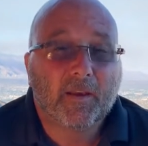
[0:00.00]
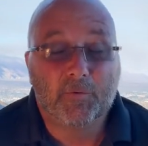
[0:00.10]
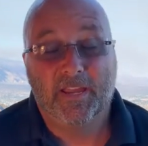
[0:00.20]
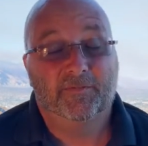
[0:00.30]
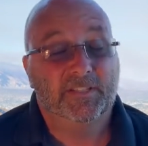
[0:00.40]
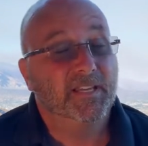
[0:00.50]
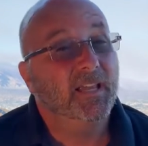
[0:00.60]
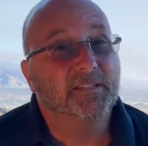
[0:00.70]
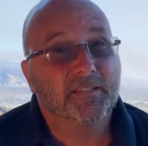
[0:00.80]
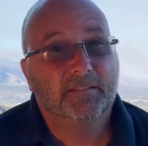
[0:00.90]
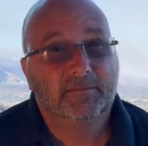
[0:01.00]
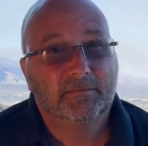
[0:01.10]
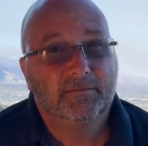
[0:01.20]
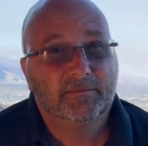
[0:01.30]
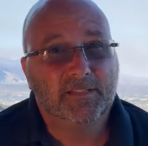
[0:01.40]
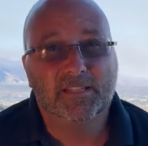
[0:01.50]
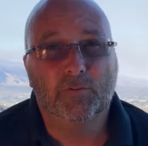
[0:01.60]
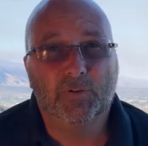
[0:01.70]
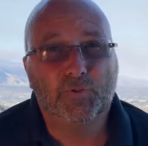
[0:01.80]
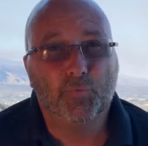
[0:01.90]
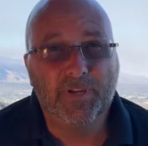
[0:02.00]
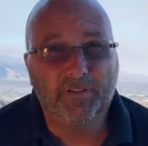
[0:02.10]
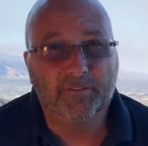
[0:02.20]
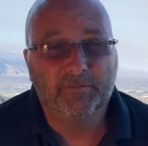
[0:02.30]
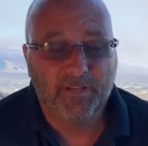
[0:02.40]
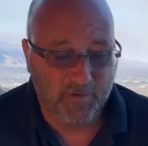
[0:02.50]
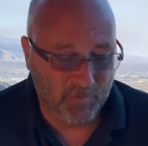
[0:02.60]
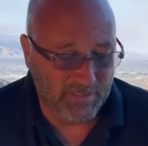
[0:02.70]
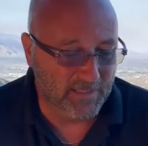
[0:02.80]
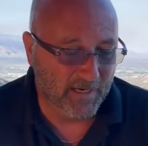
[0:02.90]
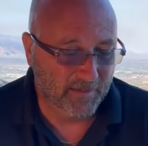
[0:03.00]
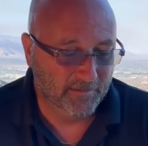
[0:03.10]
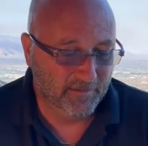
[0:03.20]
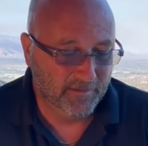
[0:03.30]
And we have to test to see what's real and what's not.